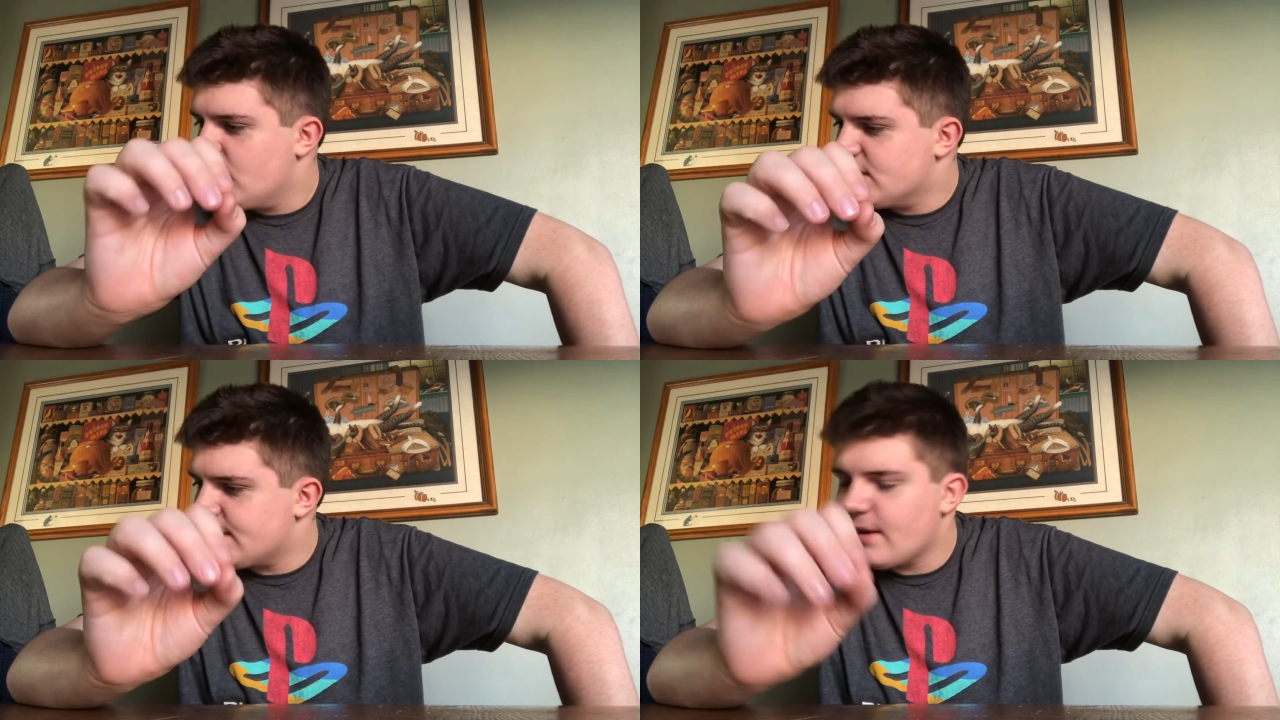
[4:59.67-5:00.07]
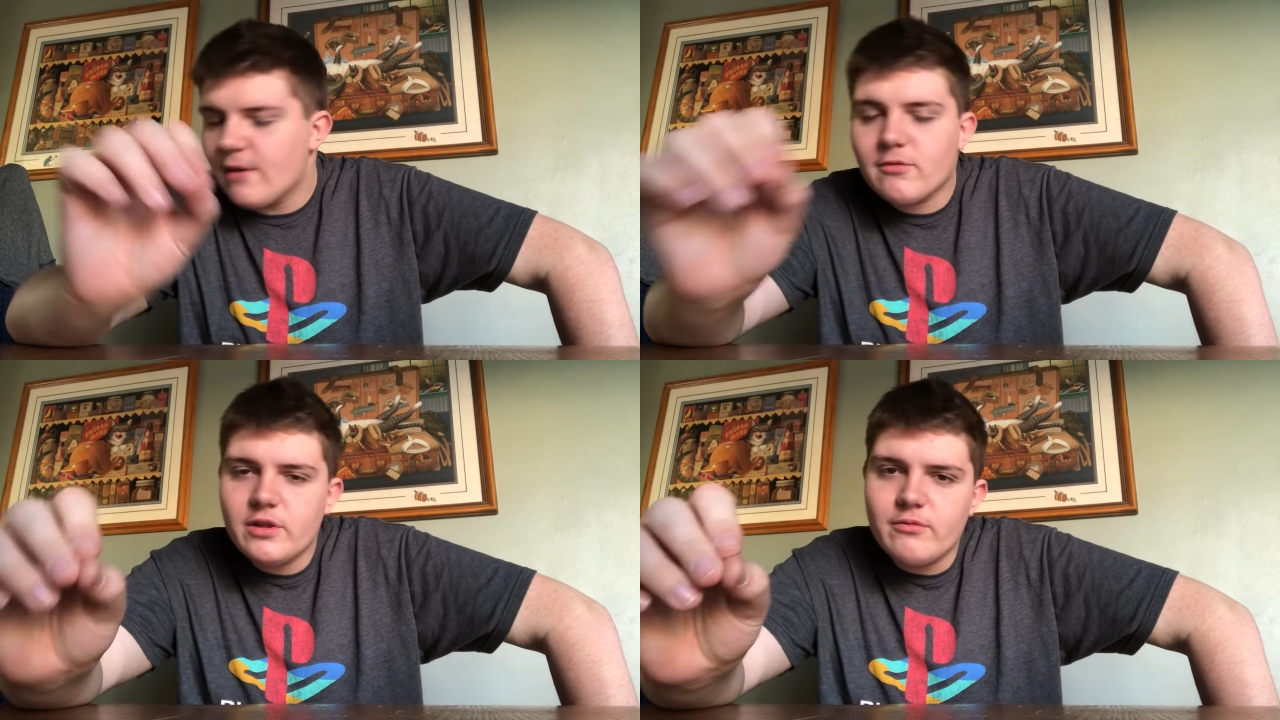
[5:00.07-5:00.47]
Something I
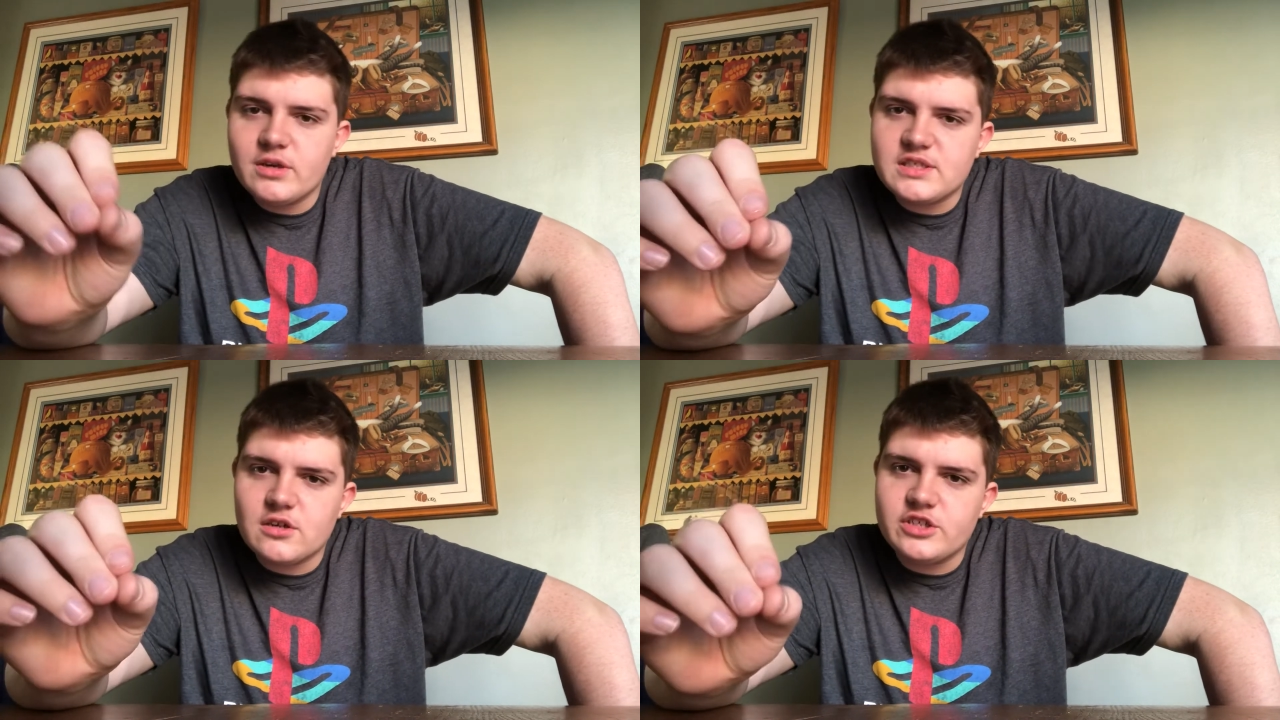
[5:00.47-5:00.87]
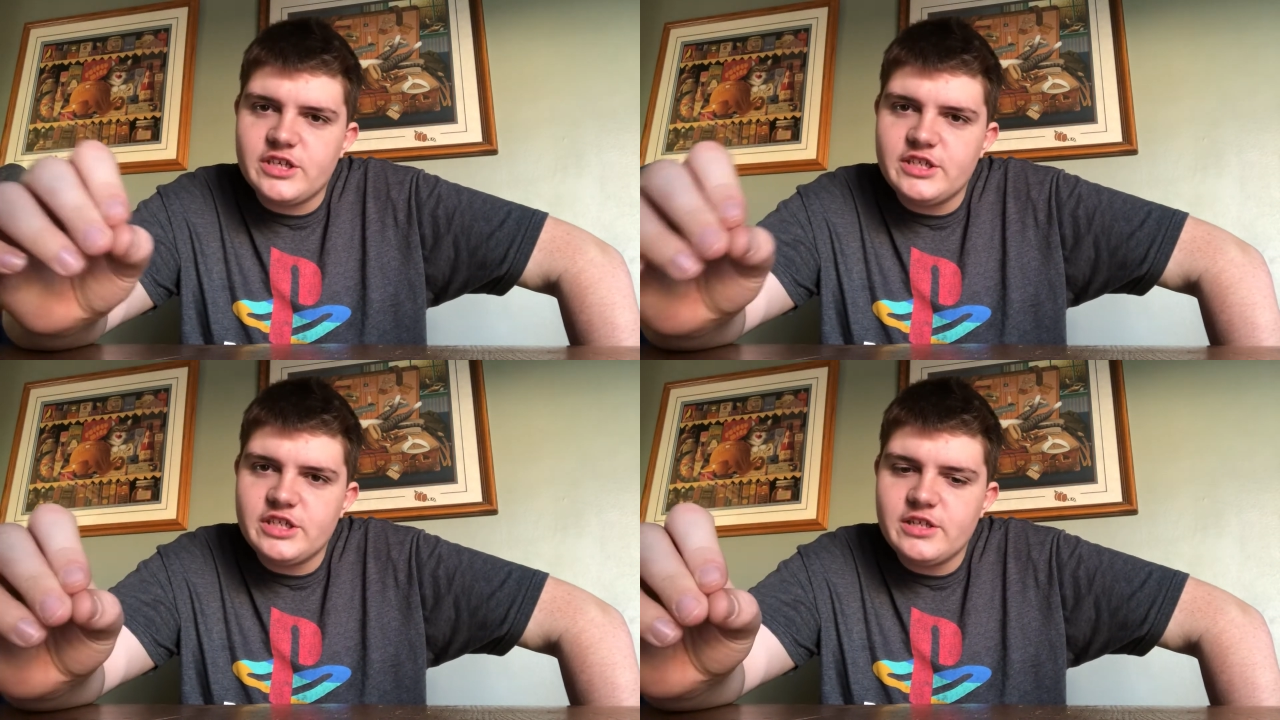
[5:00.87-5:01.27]
really want to start
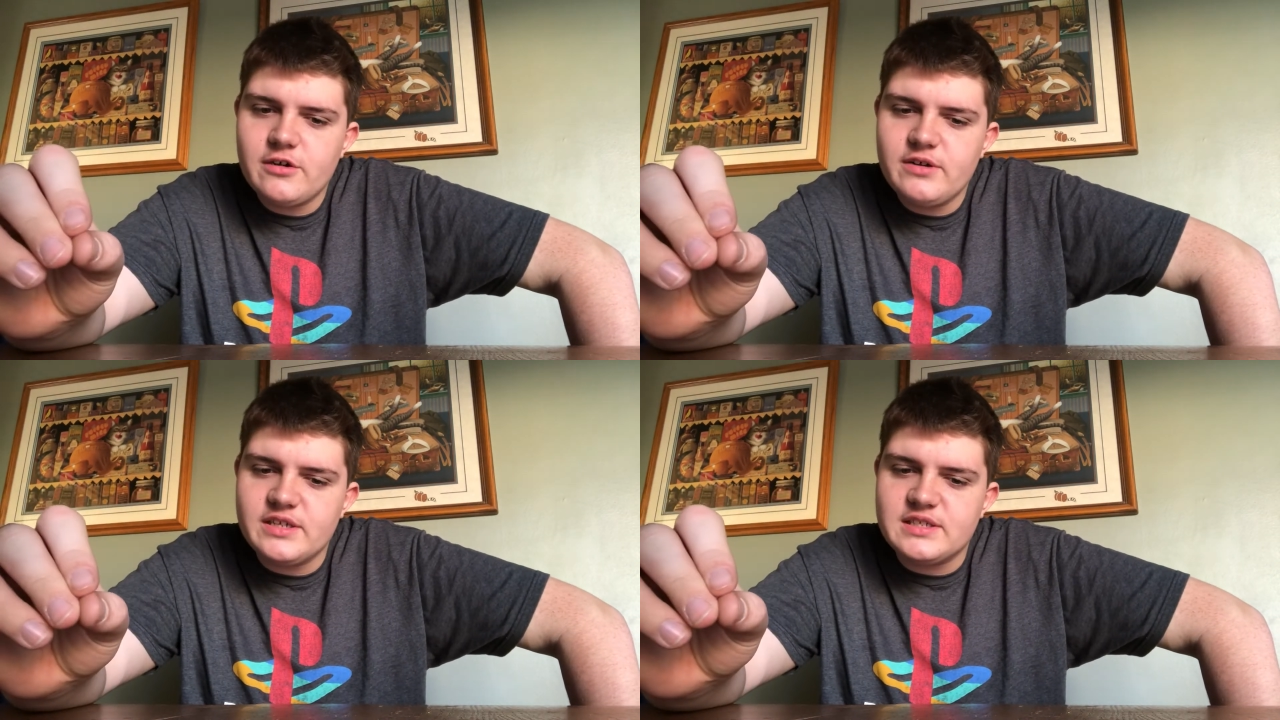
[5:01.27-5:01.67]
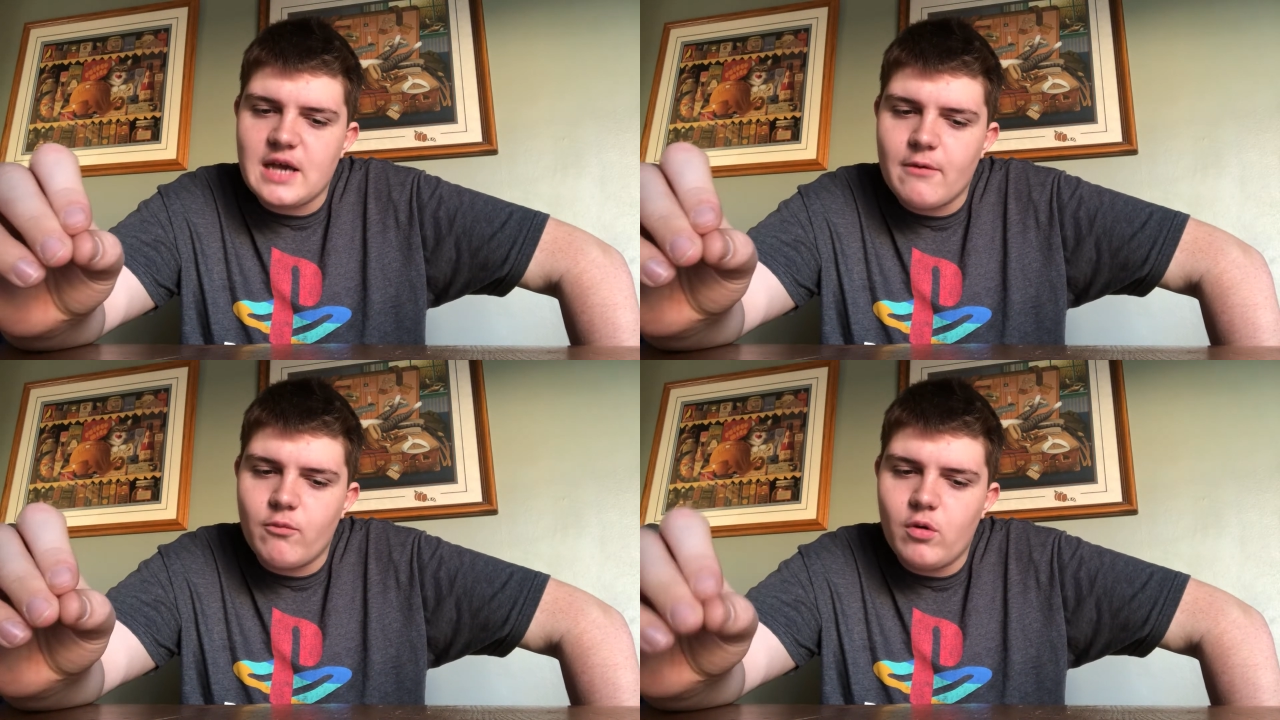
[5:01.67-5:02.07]
changing, though, is
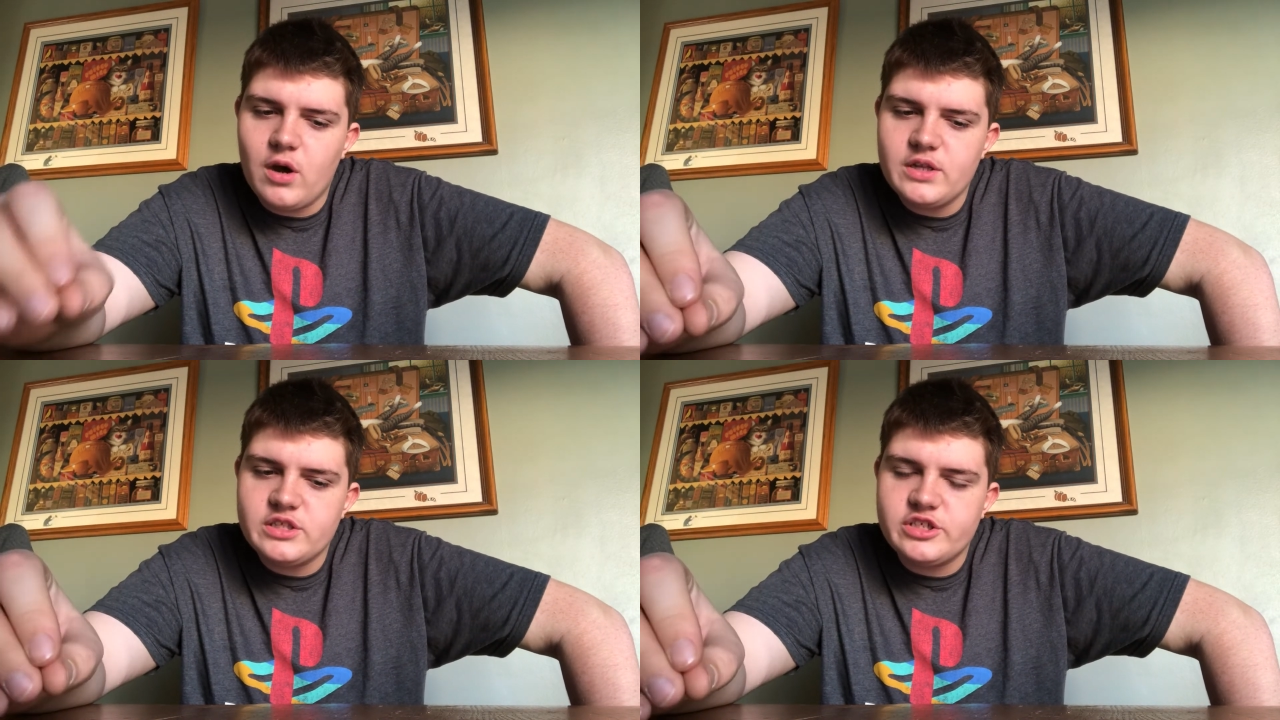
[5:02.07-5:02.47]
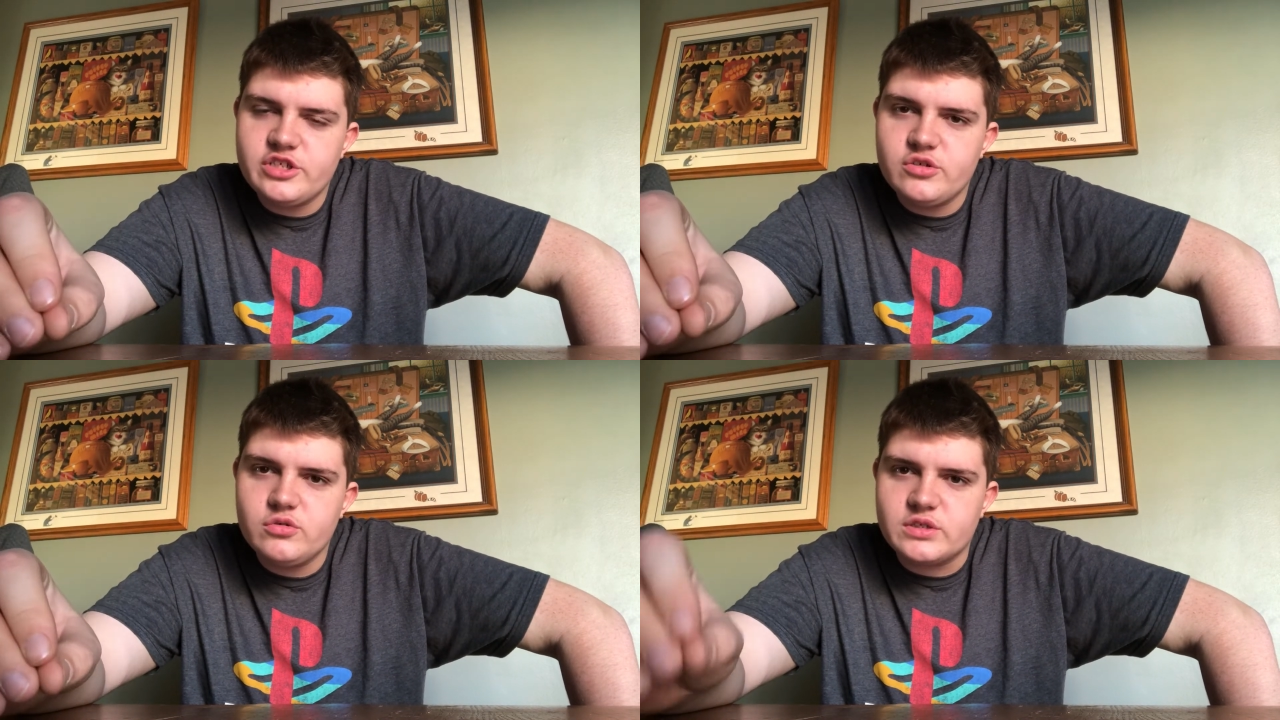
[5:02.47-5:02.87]
I want
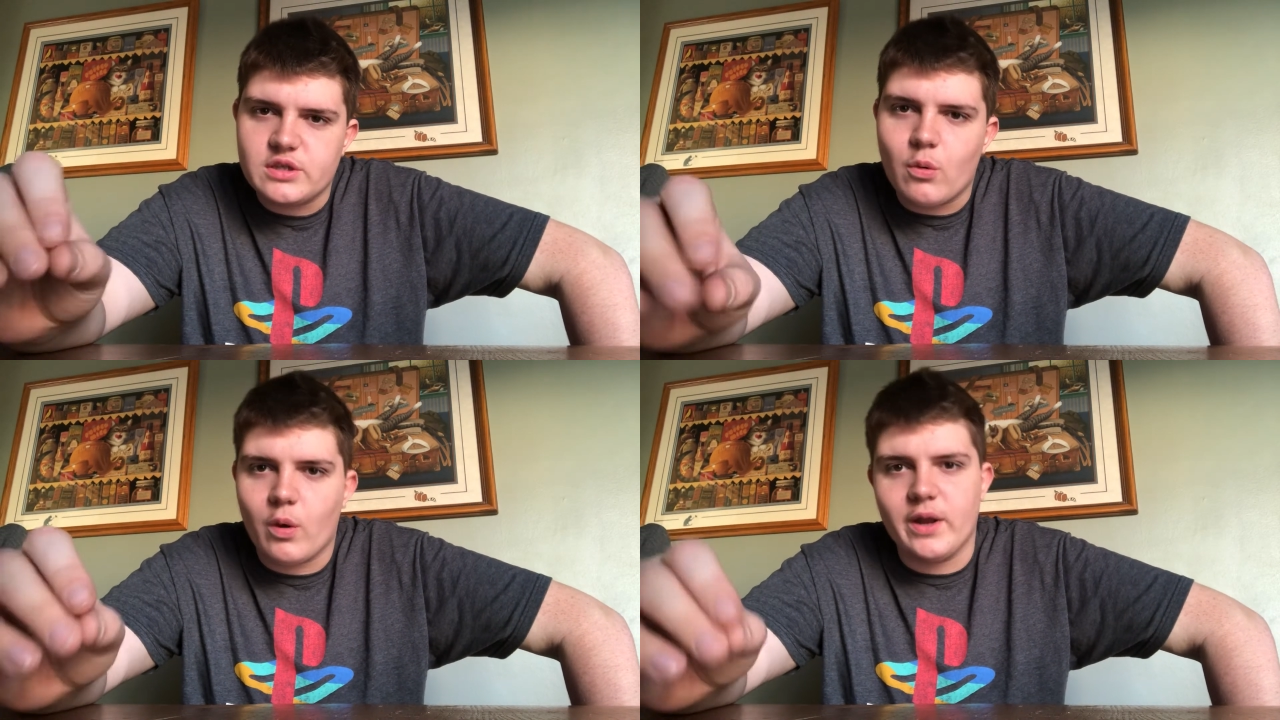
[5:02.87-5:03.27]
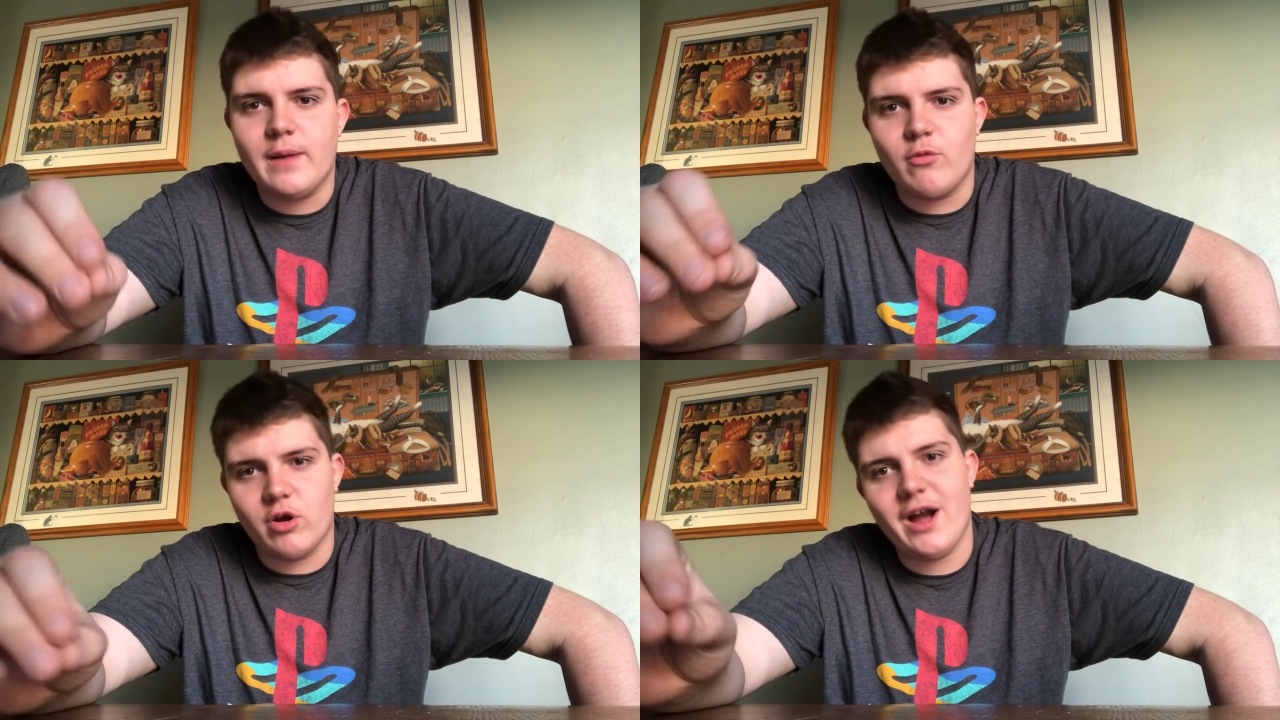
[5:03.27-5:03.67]
to start working on
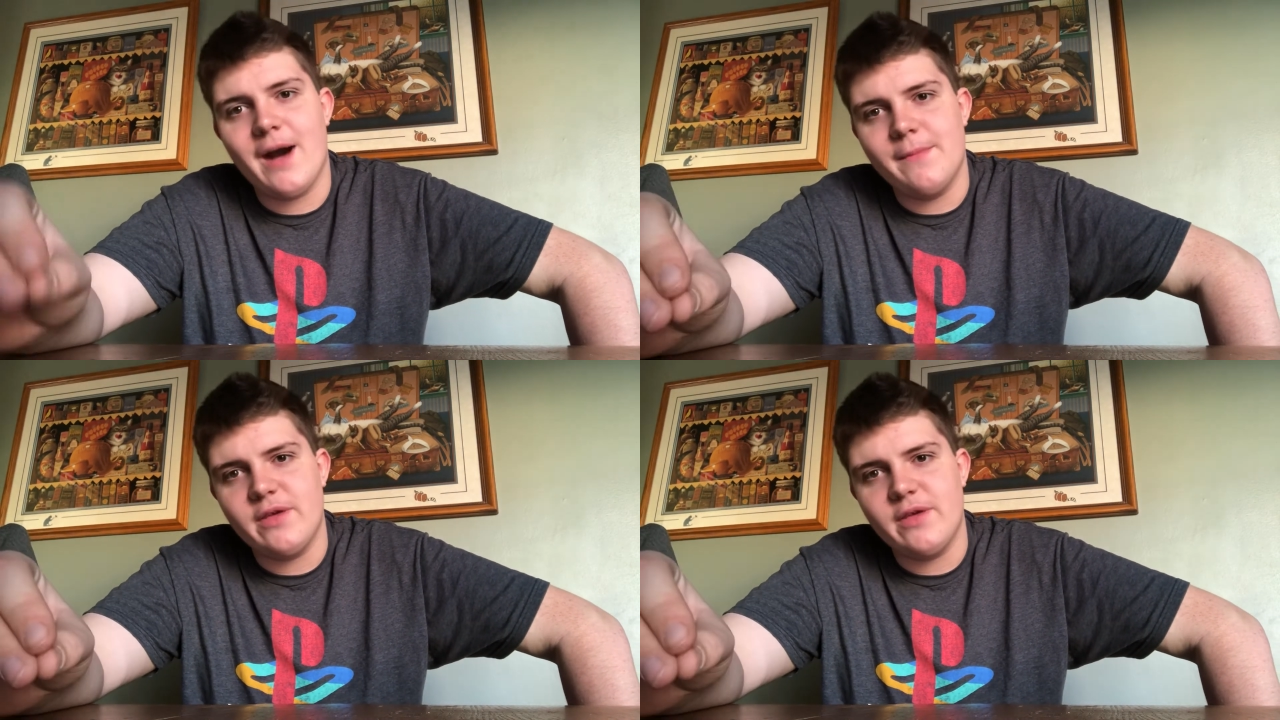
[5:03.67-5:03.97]
more comedy